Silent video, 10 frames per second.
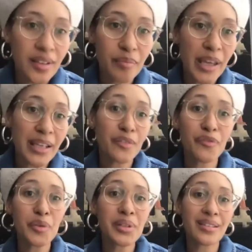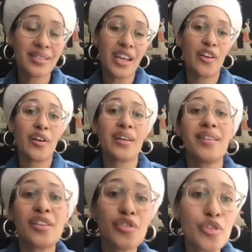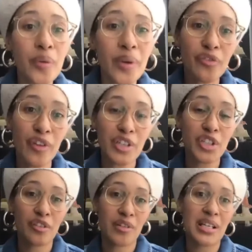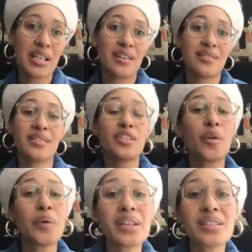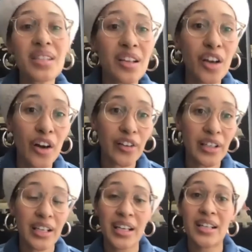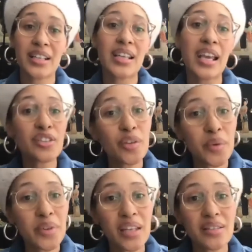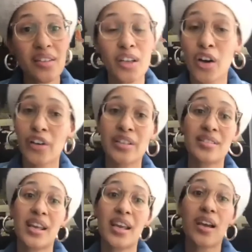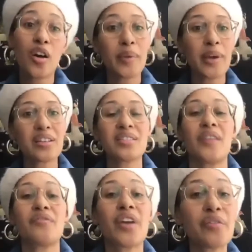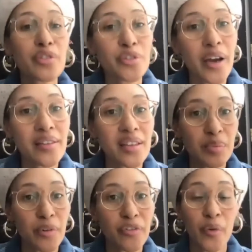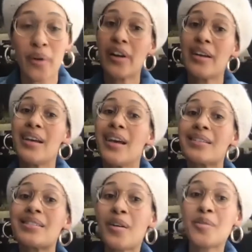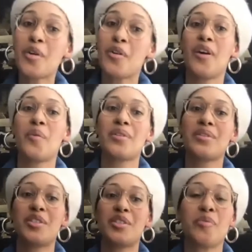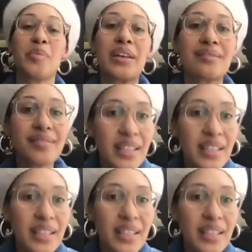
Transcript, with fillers: making food less scary, enjoying fresh ingredients, going into the garden and engaging with kids in the garden and saying, oh my goodness, I've never tried this before. I don't know if I want to, but